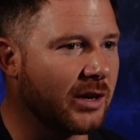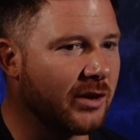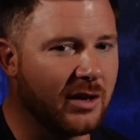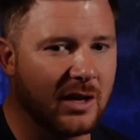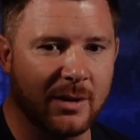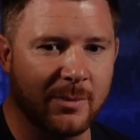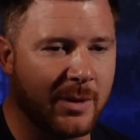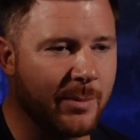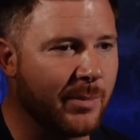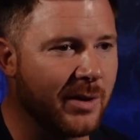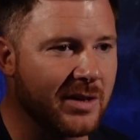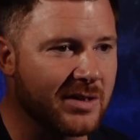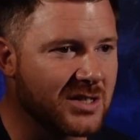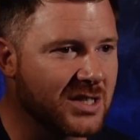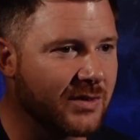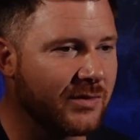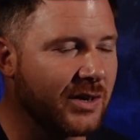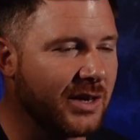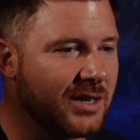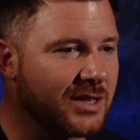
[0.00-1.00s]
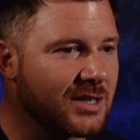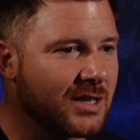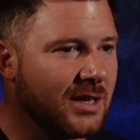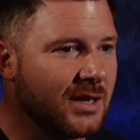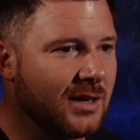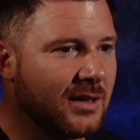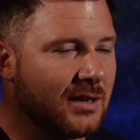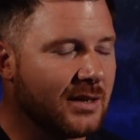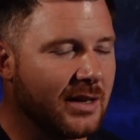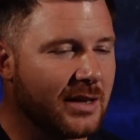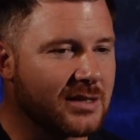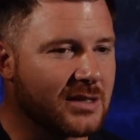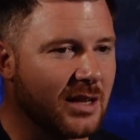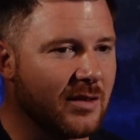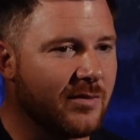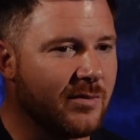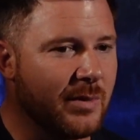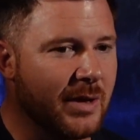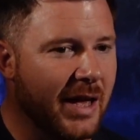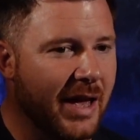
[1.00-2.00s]
rid of. I'm in my 70s. It's time
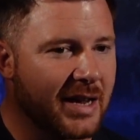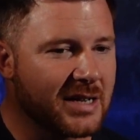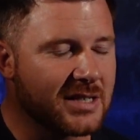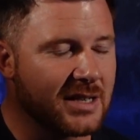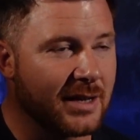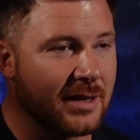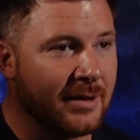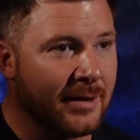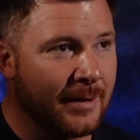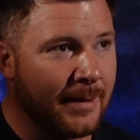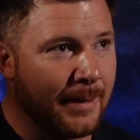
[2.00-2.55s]
for me to exit.